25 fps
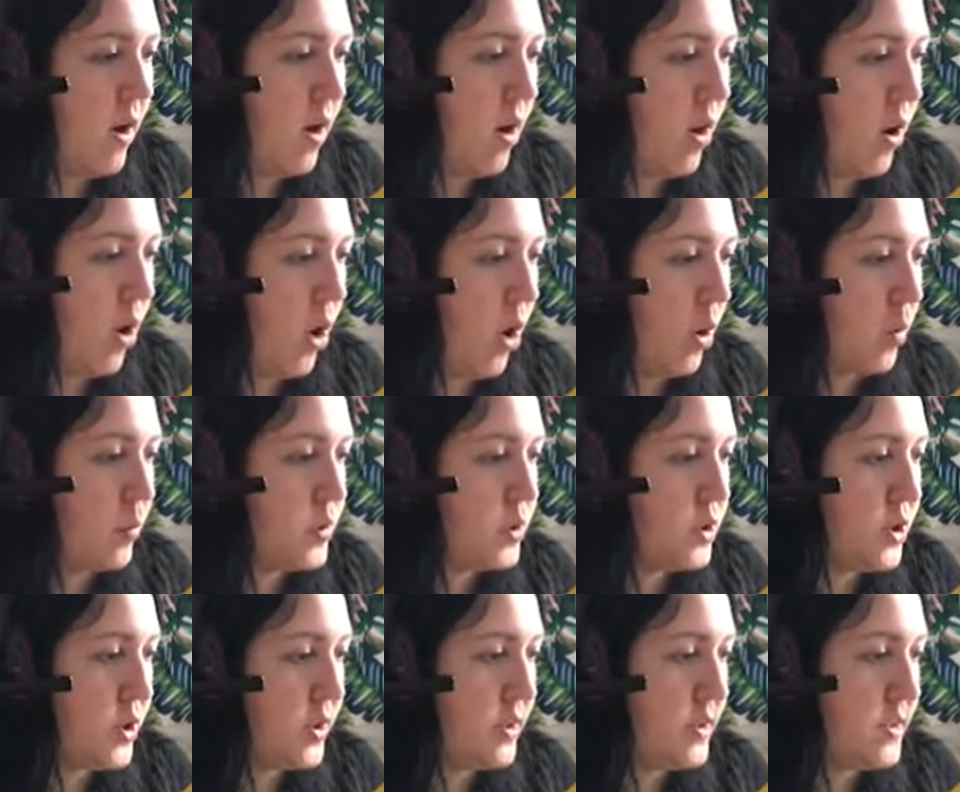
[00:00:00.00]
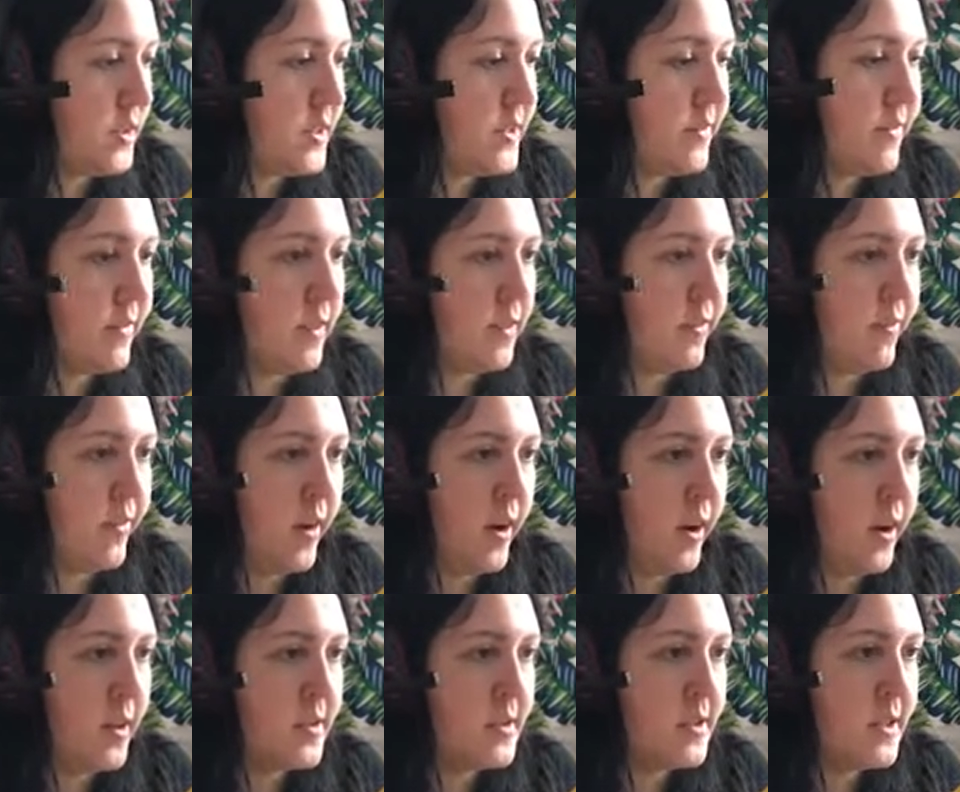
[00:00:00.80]
options for the
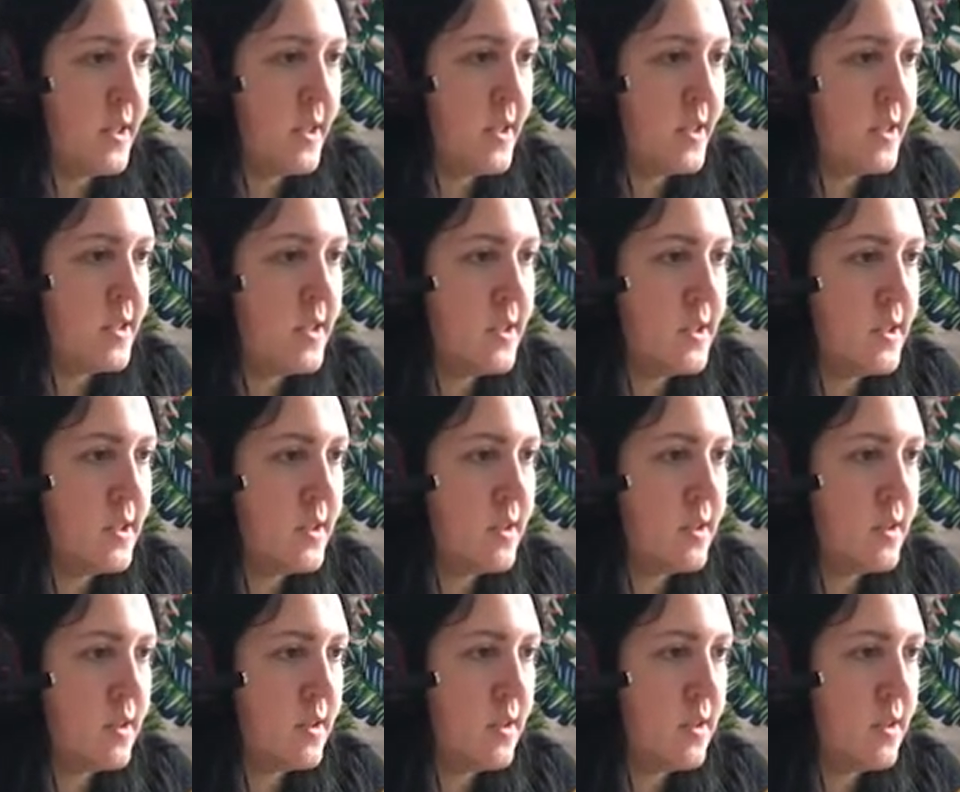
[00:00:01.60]
vases.